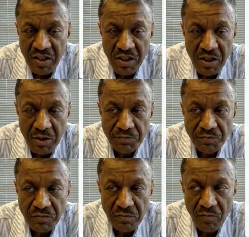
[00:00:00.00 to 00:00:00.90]
uh,
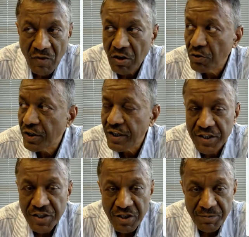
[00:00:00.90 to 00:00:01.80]
or
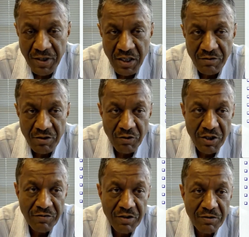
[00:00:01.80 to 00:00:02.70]
kgs per hour,
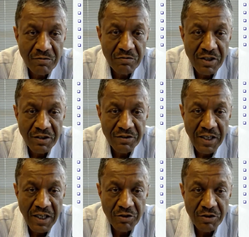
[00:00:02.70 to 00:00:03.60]
whatever works
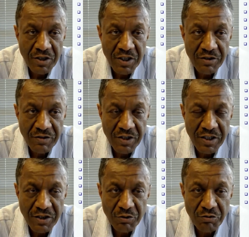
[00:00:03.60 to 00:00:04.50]
out, uh, we
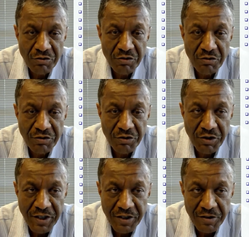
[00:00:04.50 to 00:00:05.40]
can use those
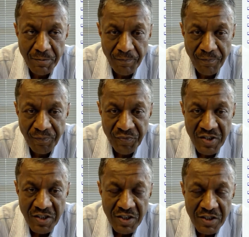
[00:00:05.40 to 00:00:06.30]
units.
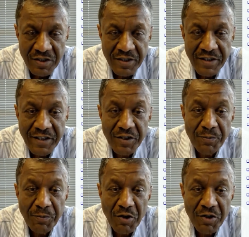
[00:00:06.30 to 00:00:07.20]
The next
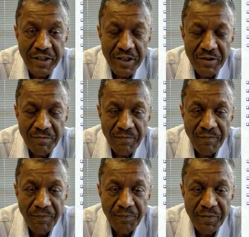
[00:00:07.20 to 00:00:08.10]
important
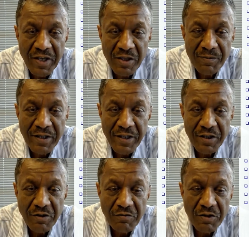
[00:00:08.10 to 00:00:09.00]

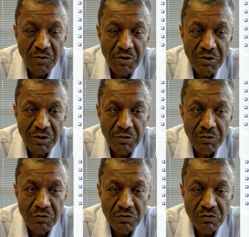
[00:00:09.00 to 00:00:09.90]
parameter we want
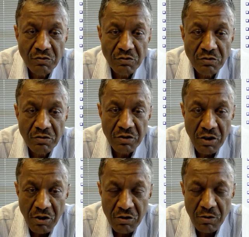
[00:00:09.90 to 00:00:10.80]
to
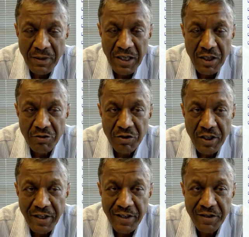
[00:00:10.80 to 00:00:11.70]
talk about
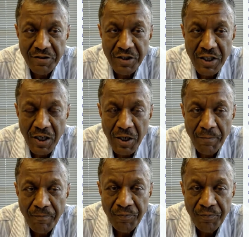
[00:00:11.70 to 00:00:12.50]
is the